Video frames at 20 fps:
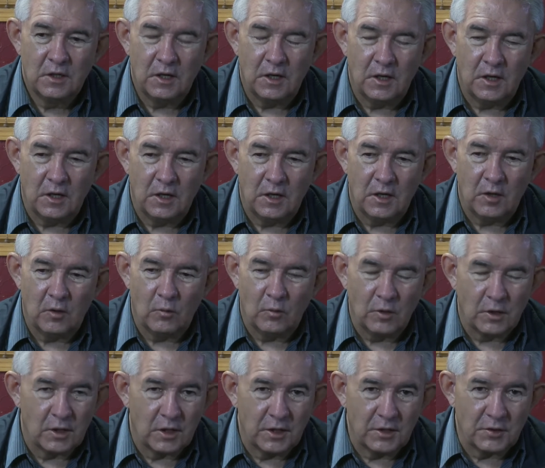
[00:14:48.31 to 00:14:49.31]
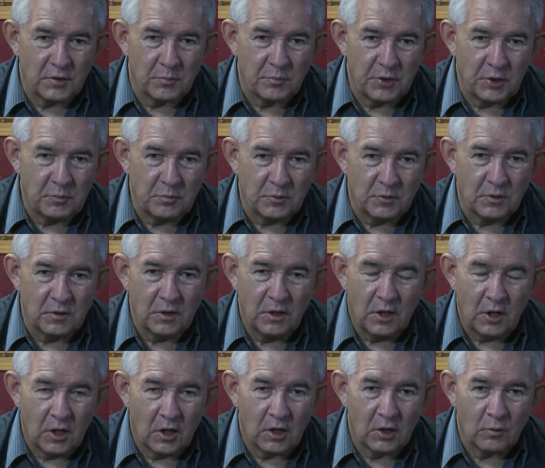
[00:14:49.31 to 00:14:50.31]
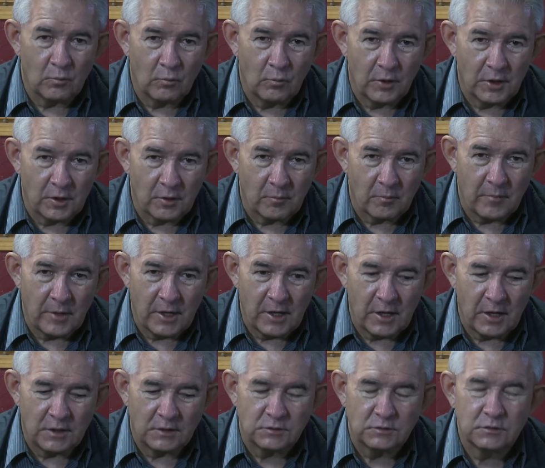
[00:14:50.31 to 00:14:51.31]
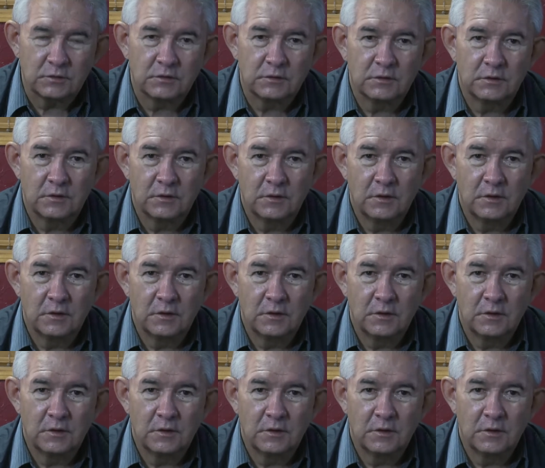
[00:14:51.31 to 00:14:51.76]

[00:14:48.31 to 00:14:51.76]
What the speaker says: where other people aren't wearing masks.